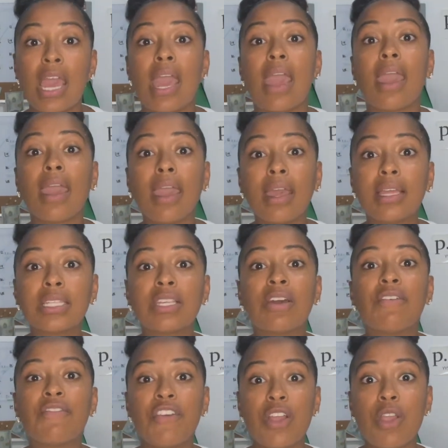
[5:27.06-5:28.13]
and
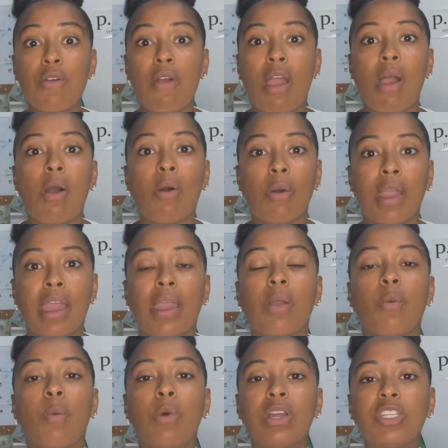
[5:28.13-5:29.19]
figure out, okay,
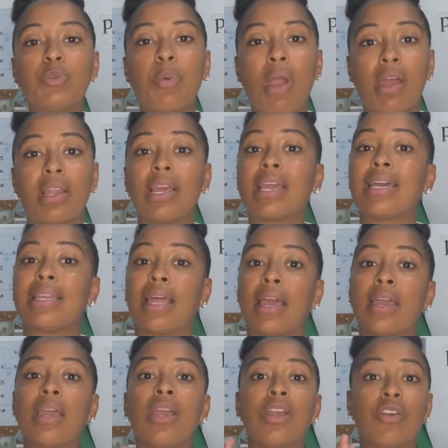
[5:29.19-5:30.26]
which product can I
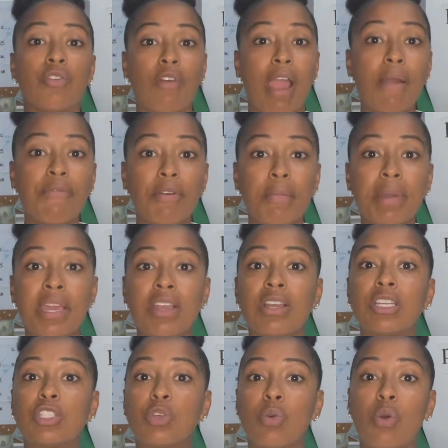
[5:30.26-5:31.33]
grab from here
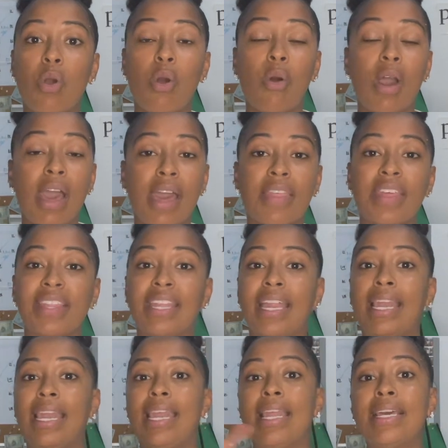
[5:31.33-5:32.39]
to go ahead and
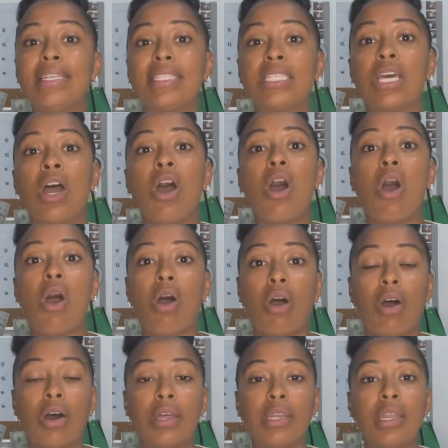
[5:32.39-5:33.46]
then list
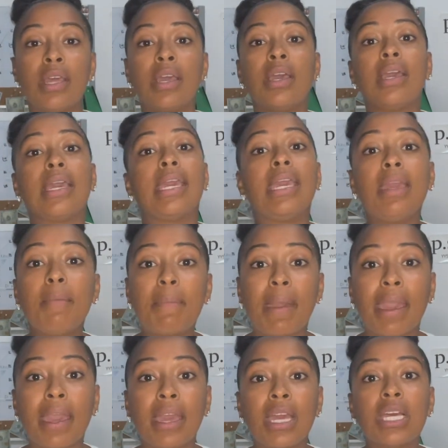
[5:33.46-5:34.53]
on
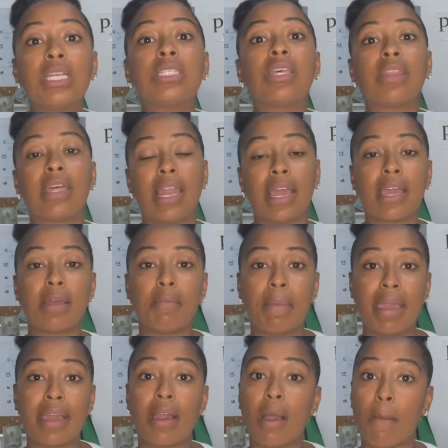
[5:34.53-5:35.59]
eBay so that I can
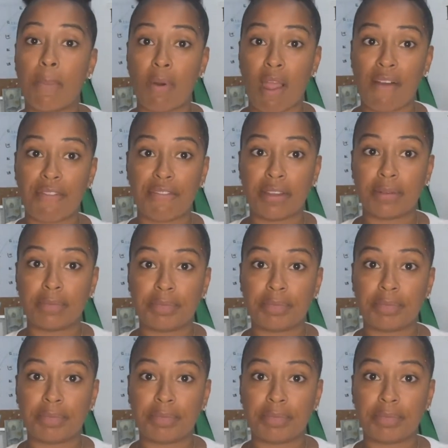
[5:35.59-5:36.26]
make a profit,